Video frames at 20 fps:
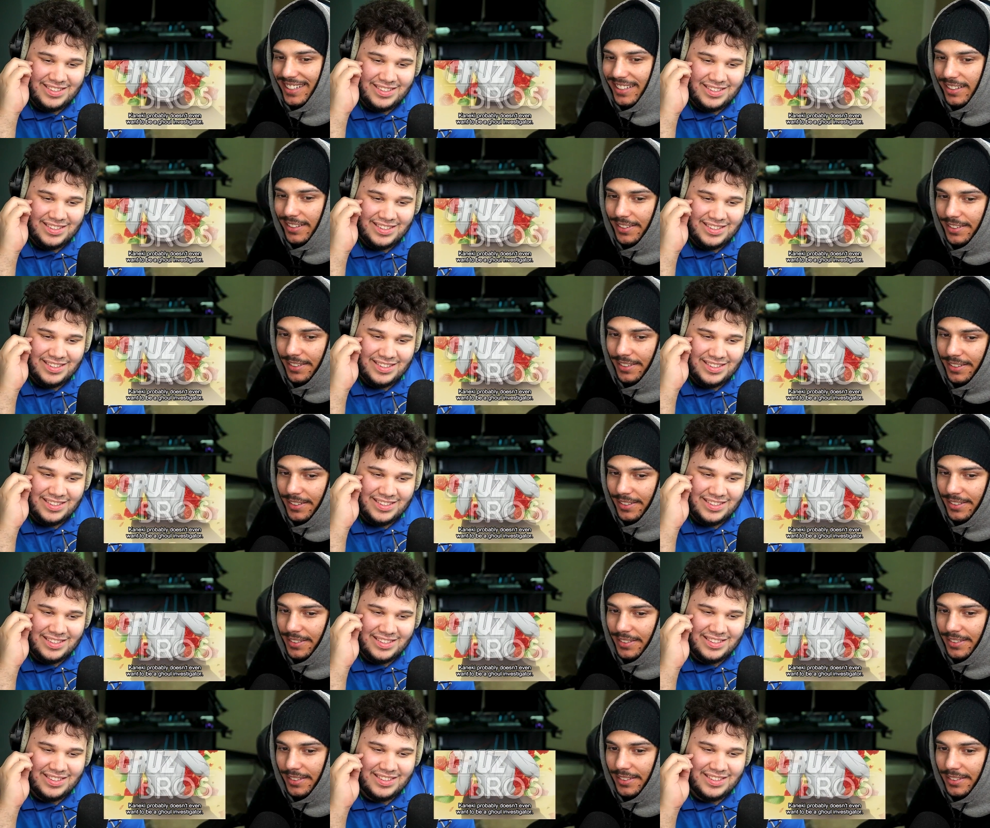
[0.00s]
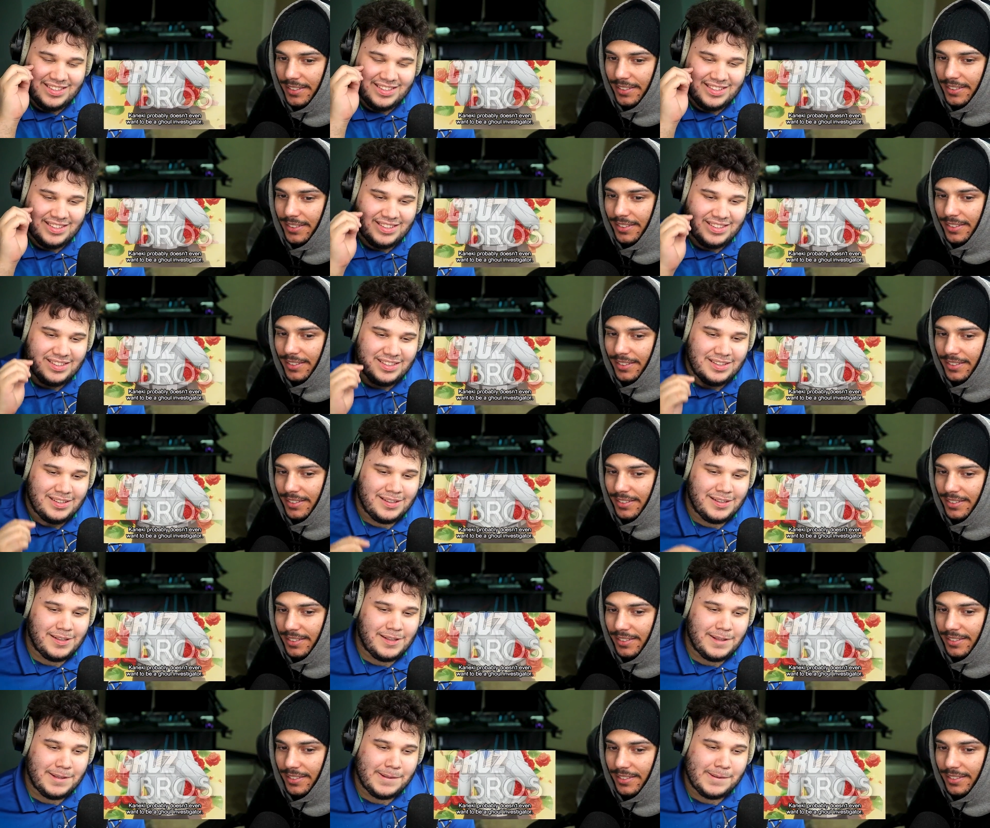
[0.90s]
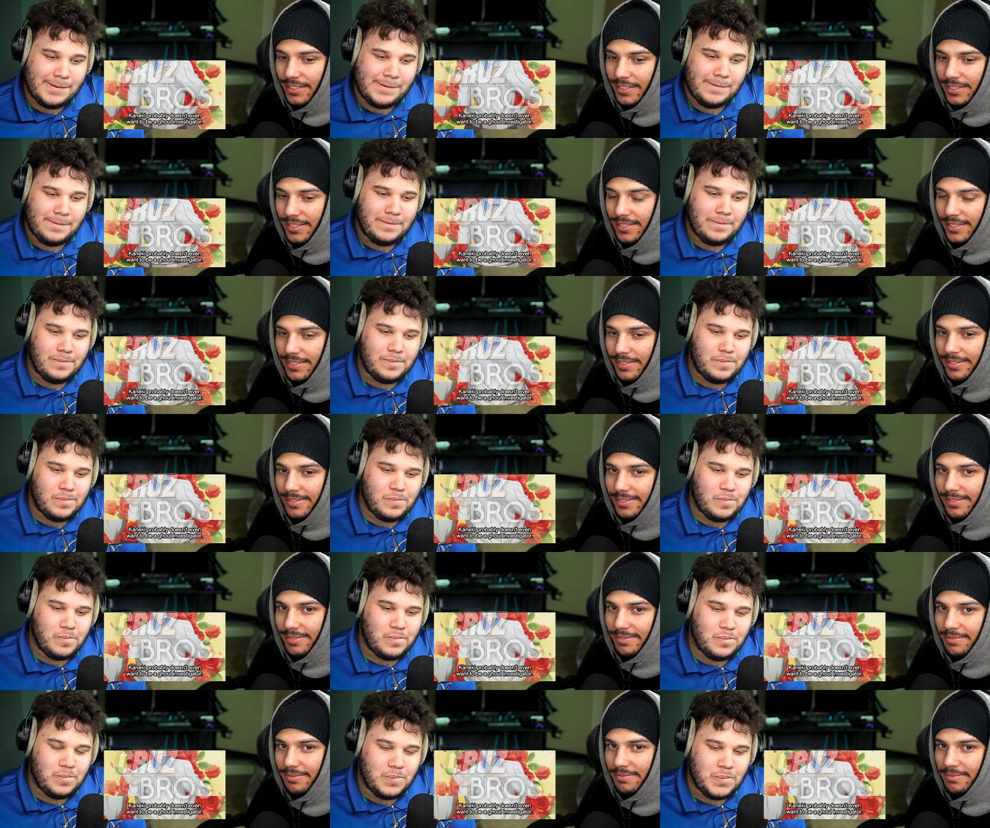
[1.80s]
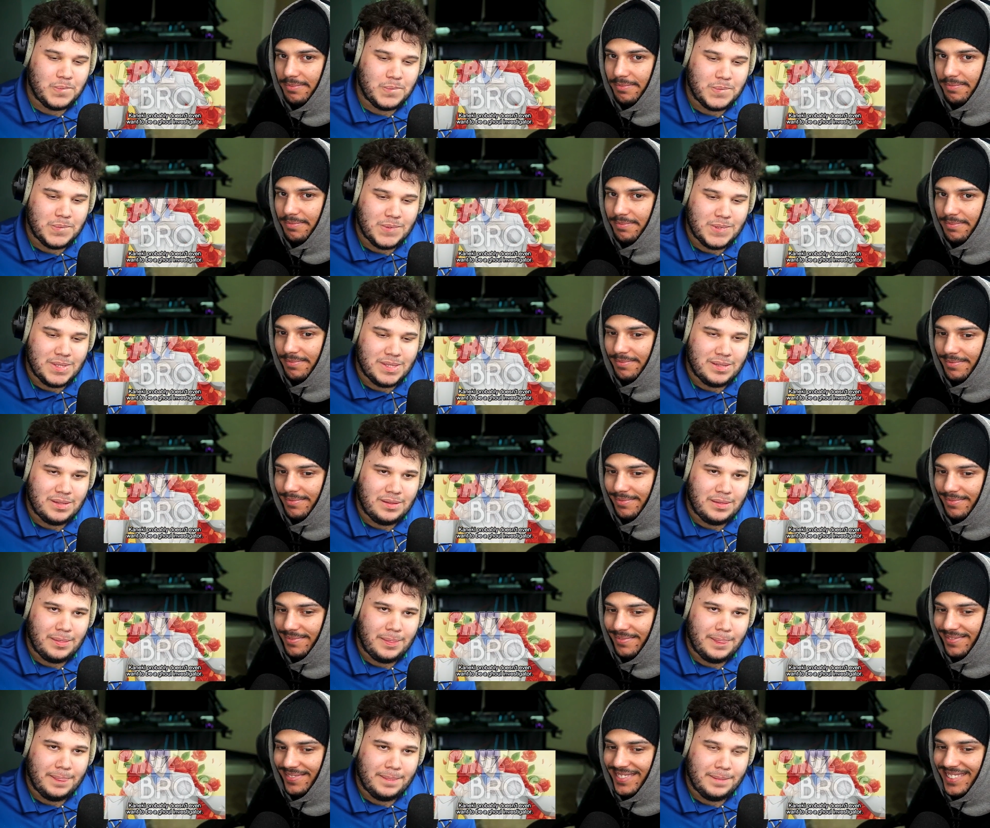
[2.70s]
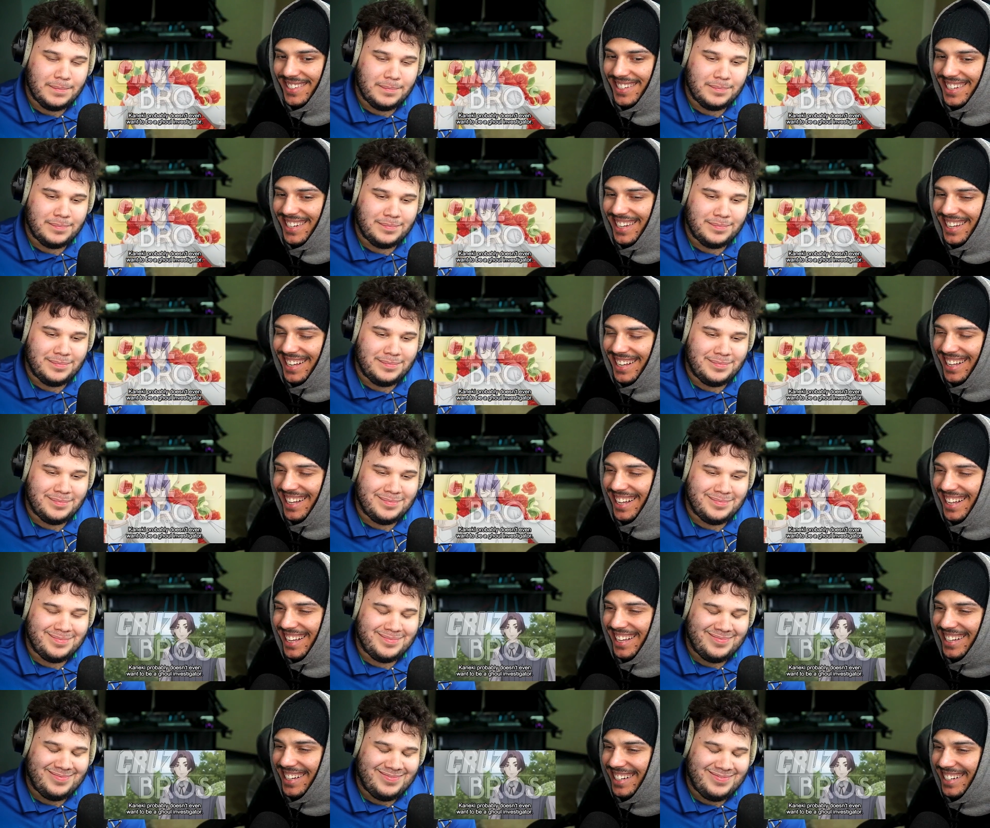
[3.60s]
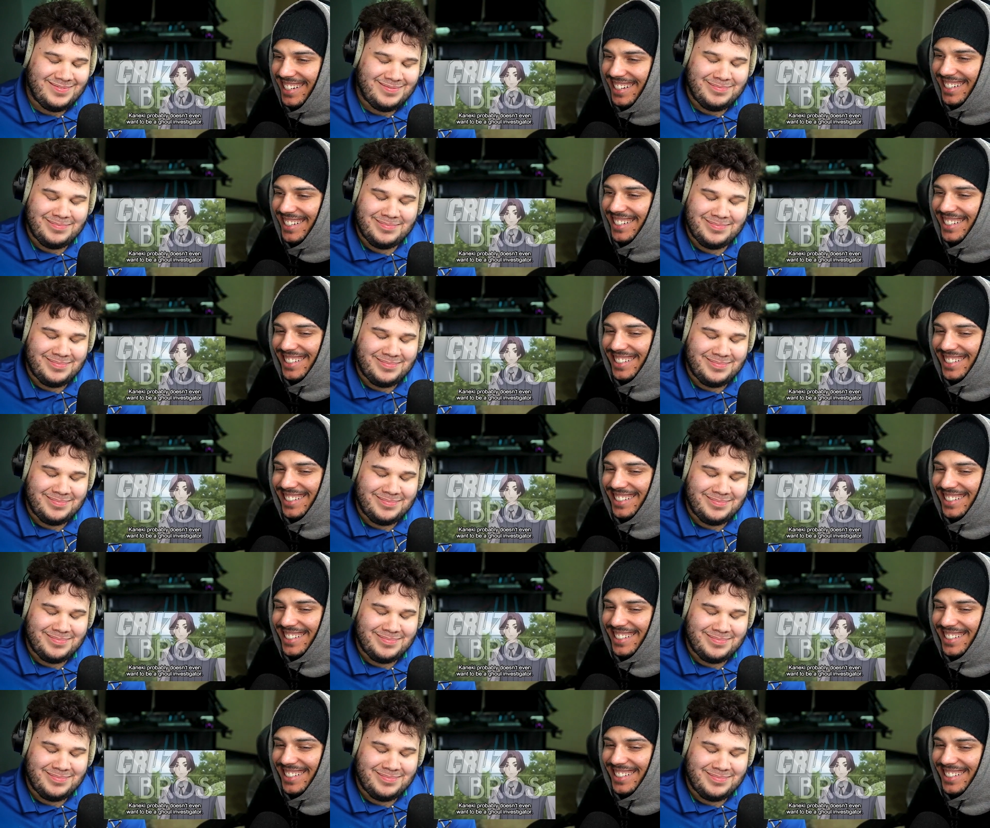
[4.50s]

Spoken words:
[no speech]